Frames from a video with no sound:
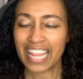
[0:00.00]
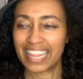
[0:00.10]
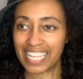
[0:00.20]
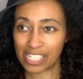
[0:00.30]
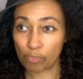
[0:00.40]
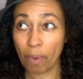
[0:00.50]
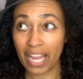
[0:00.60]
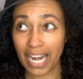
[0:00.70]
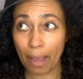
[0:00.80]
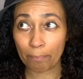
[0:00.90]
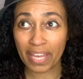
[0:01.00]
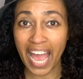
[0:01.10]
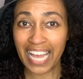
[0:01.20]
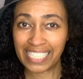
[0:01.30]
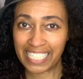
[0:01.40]
this might not be
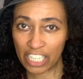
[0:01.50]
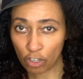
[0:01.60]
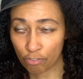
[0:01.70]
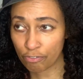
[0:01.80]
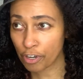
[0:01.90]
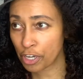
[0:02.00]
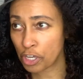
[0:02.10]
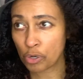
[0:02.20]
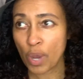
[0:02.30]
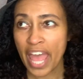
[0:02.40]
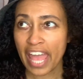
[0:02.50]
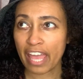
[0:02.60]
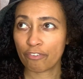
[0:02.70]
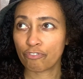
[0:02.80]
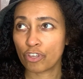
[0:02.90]
ideal for you.
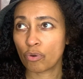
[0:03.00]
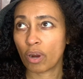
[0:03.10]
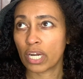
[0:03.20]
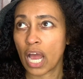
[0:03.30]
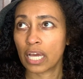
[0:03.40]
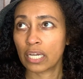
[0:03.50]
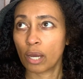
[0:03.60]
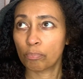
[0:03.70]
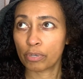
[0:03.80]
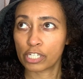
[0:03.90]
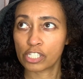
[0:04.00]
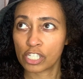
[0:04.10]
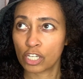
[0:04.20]
If you are not a person